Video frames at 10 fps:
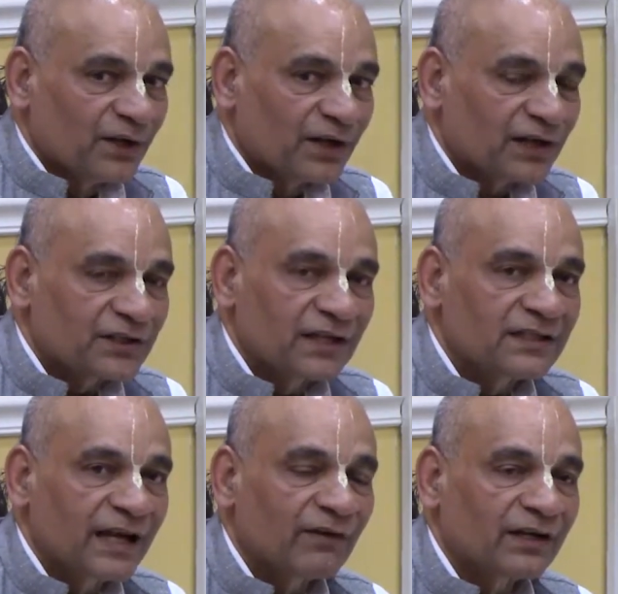Krishna is
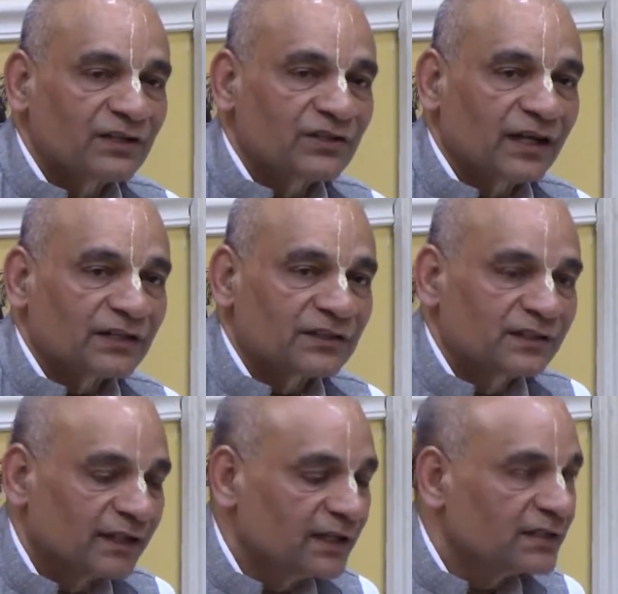never in stress,
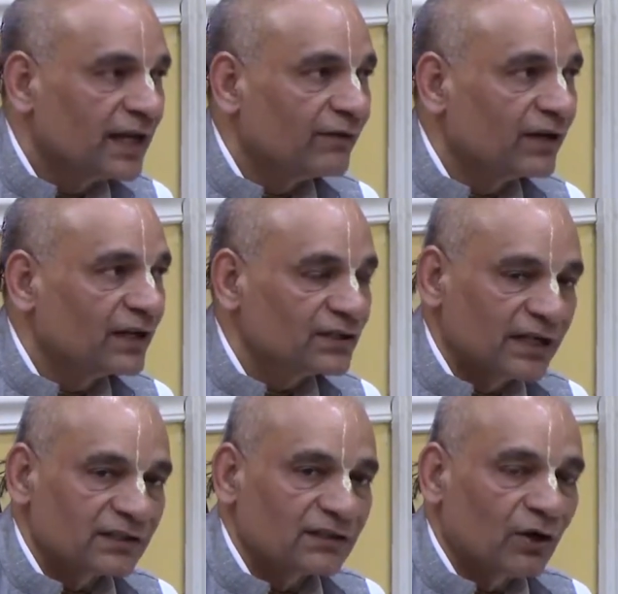is never
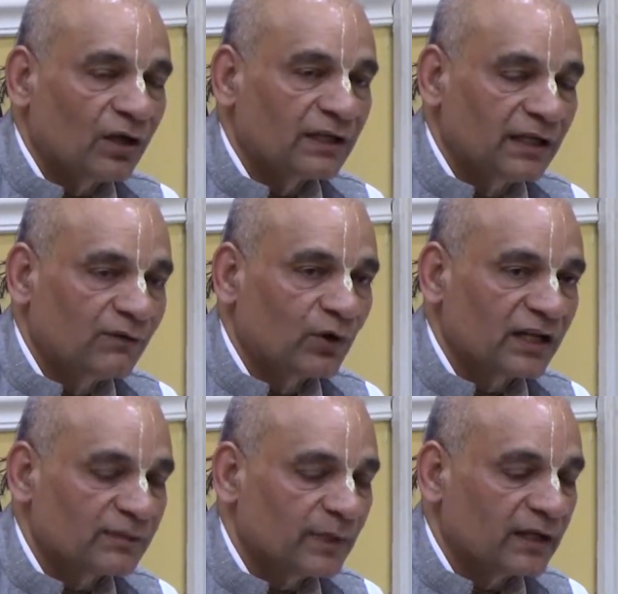distressed. All the
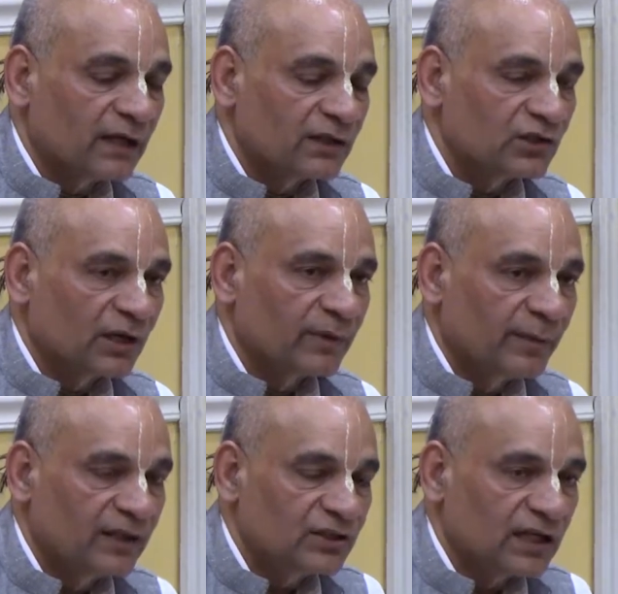devotees, might, Arjuna may
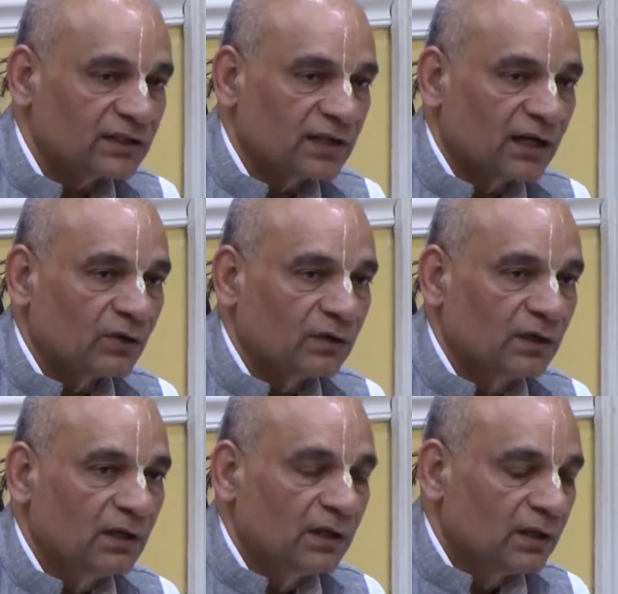be stressed out,
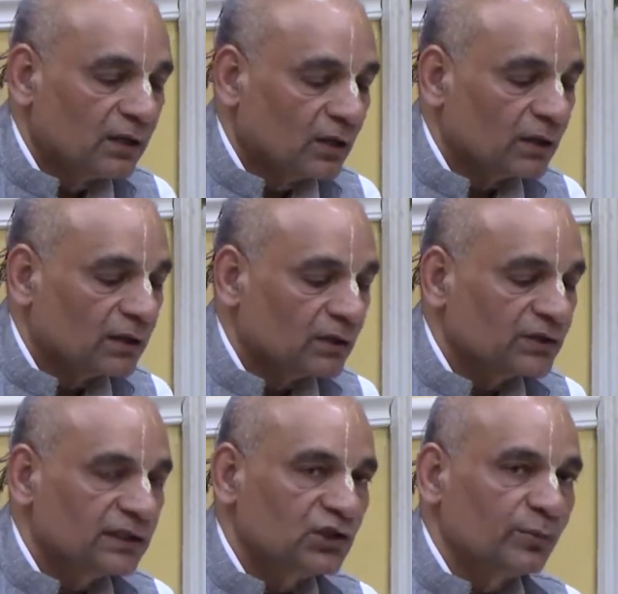or you know,
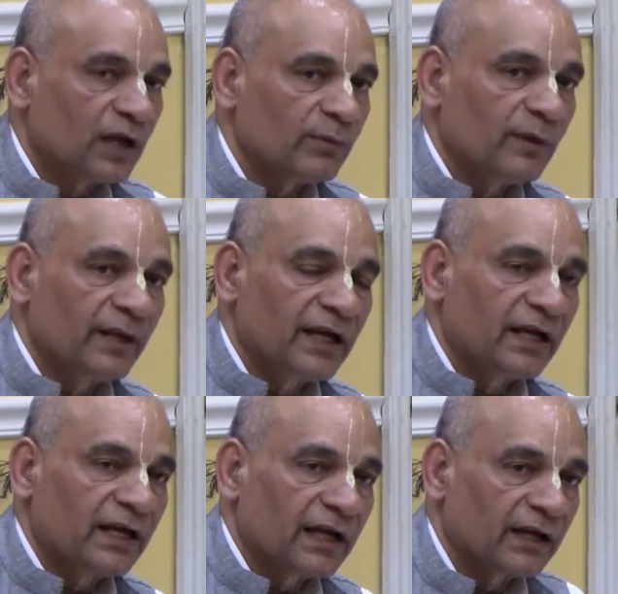Shishupala may be
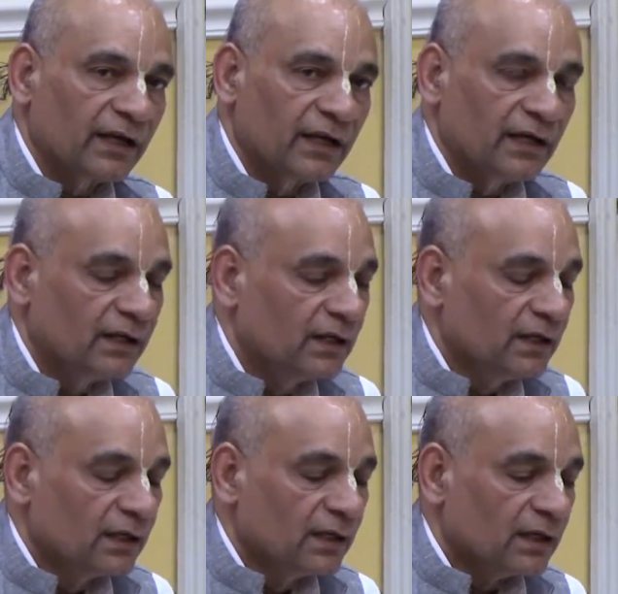getting angry,
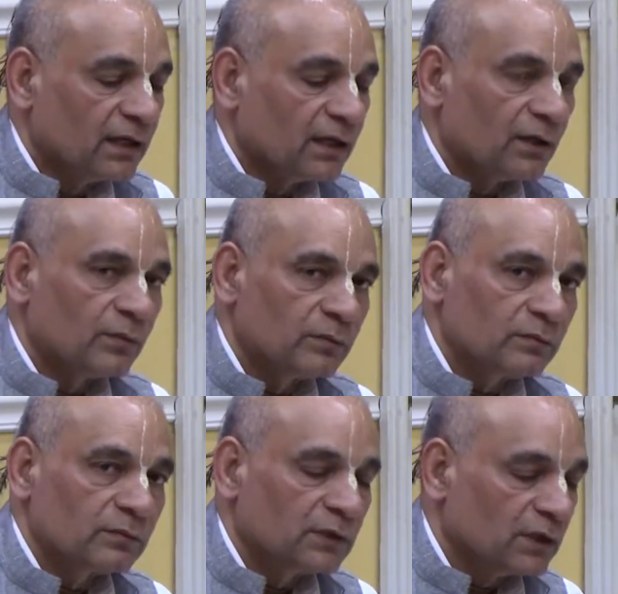um,
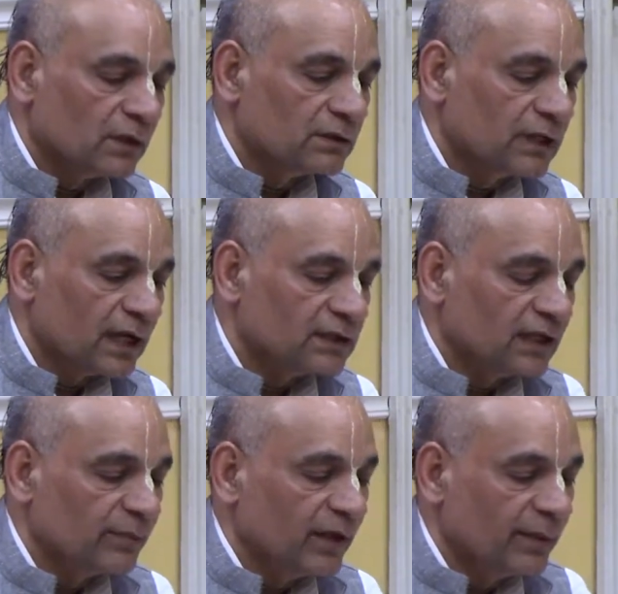you know,
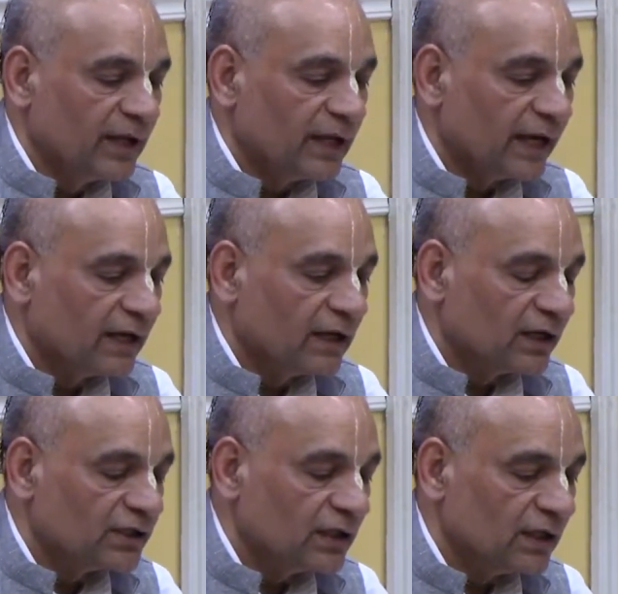Jarasandha may be attacking
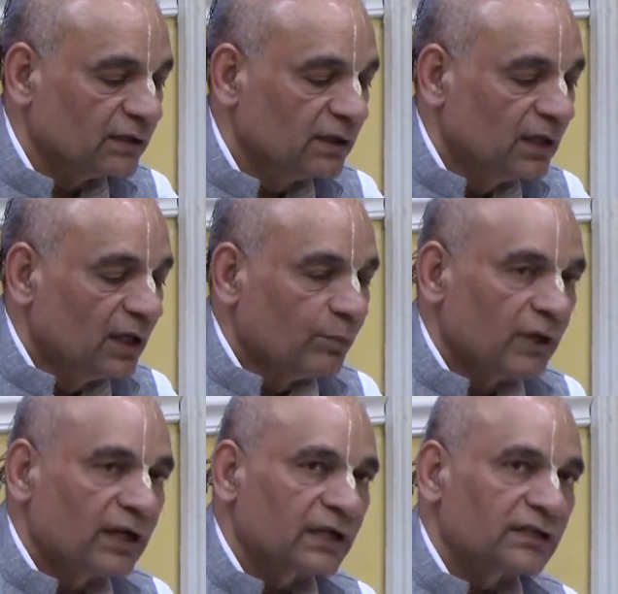Krishna.
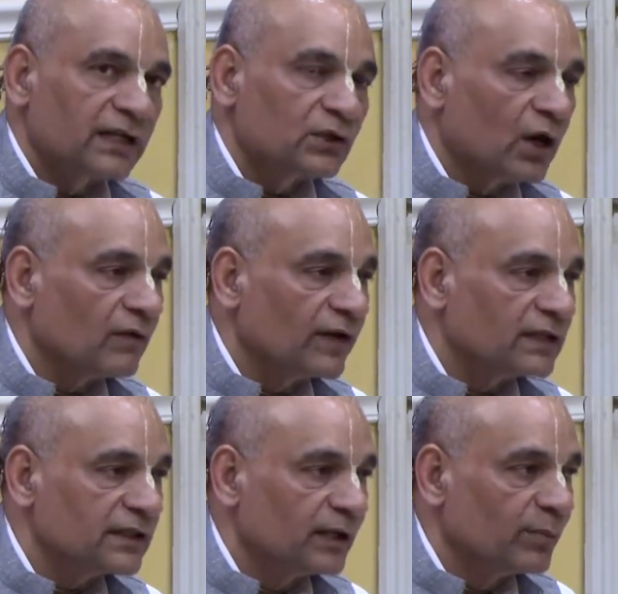But Krishna is
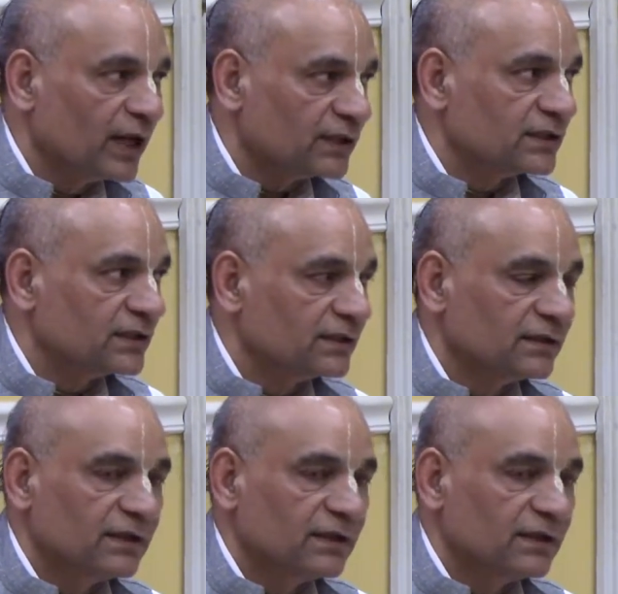always in bliss.